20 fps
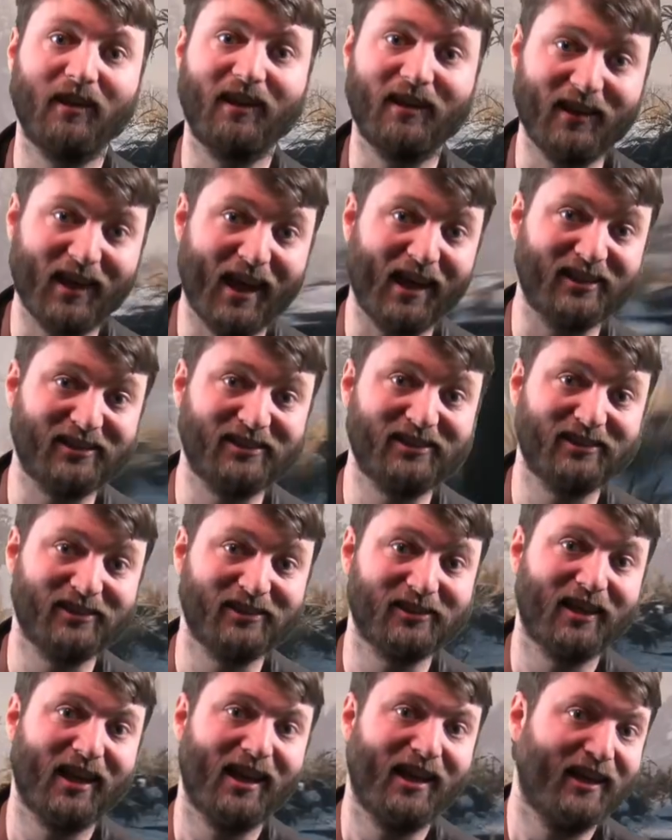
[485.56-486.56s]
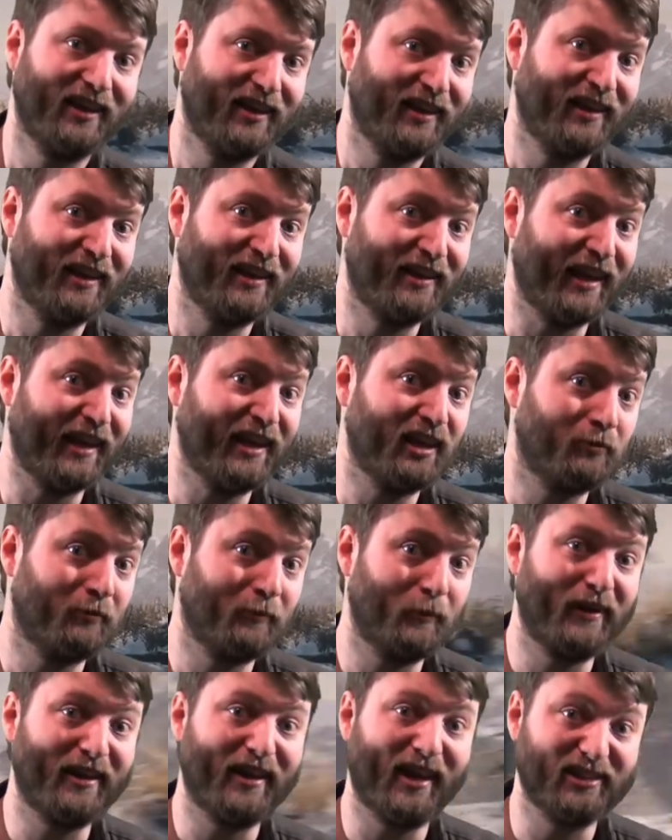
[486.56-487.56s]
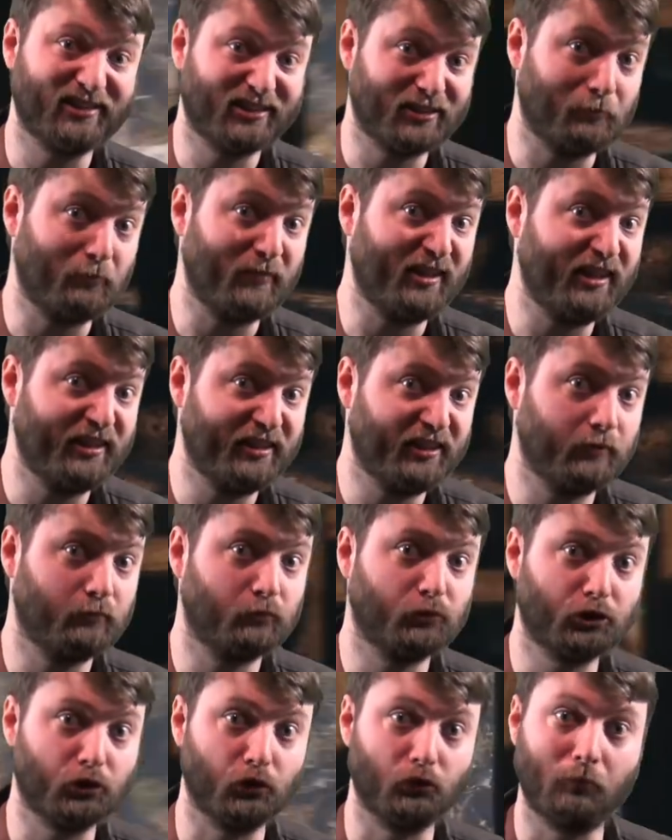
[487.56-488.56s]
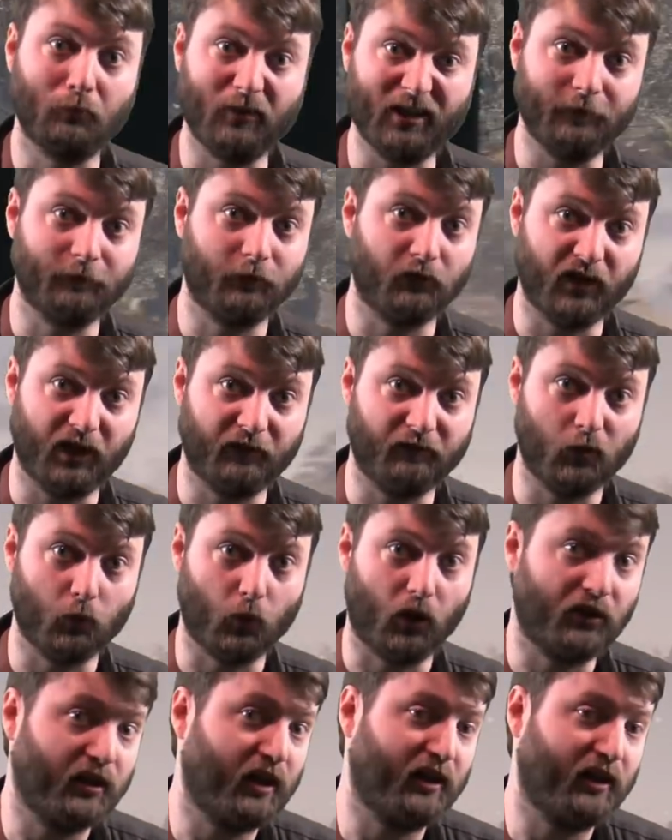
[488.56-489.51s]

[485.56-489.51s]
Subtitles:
Yes, gaming as a medium should be for everyone,